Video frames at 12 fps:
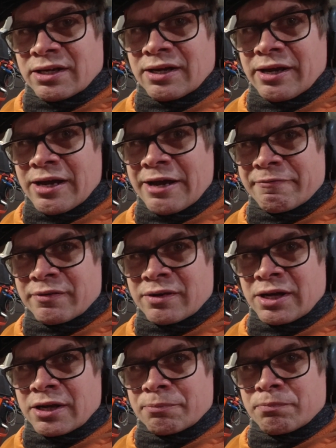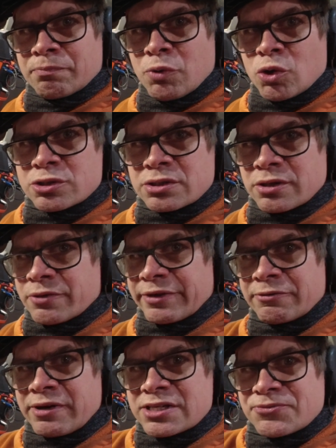Now I have a Pulse
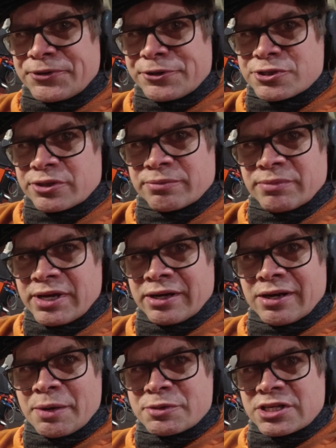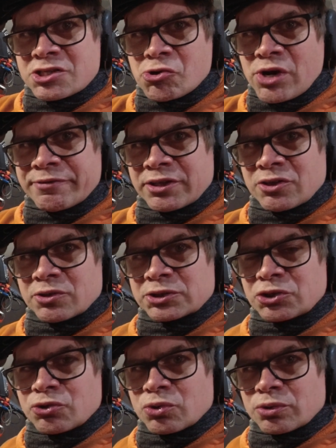with WiseFusion and I'm just driving
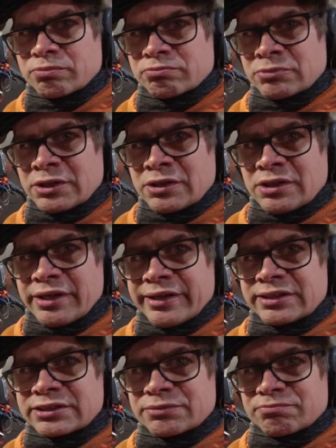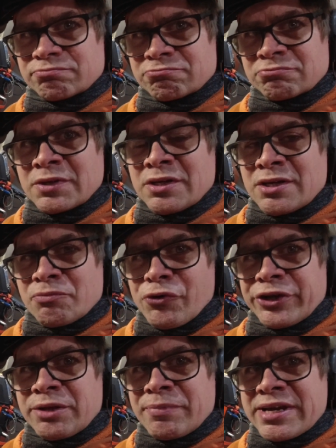those through. It's
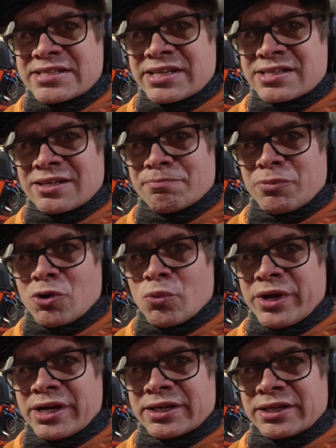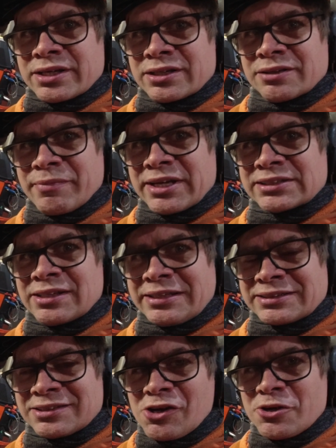pretty basic simple welding, makes
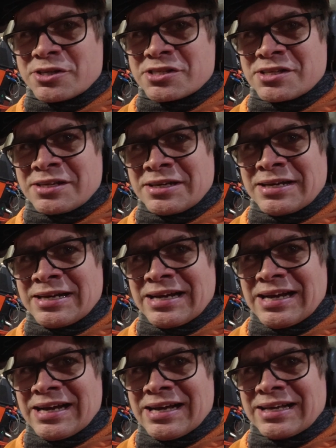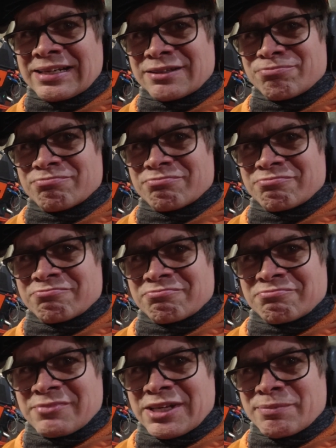nice noise and
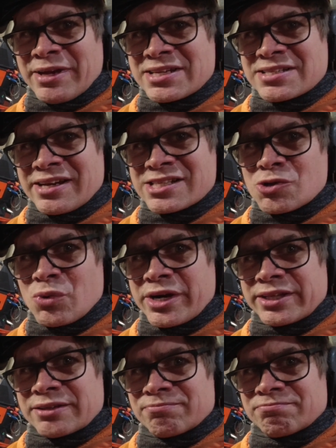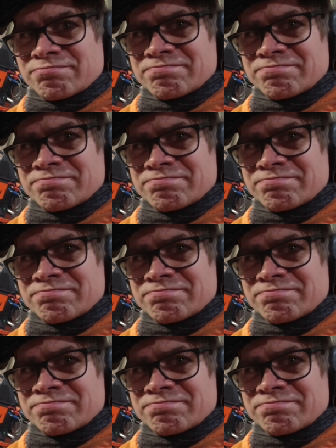it makes nice quality.